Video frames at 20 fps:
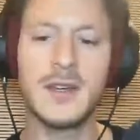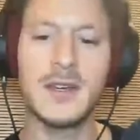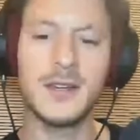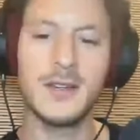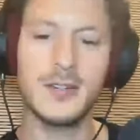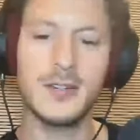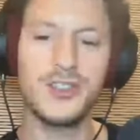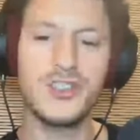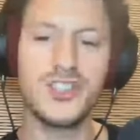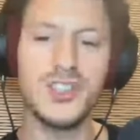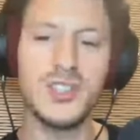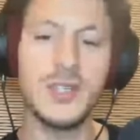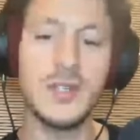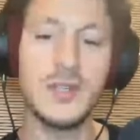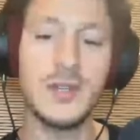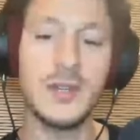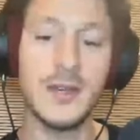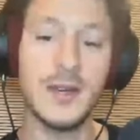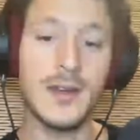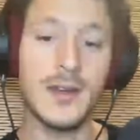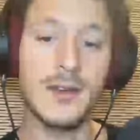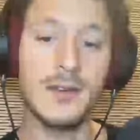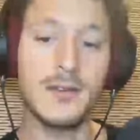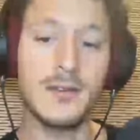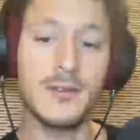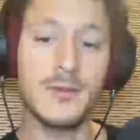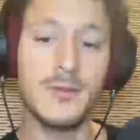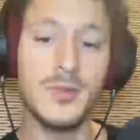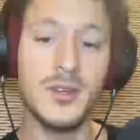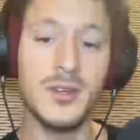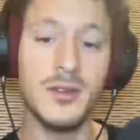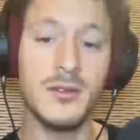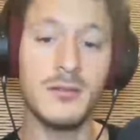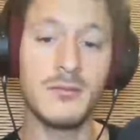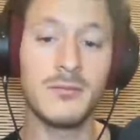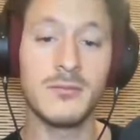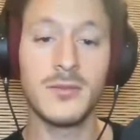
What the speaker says: a G, and a B.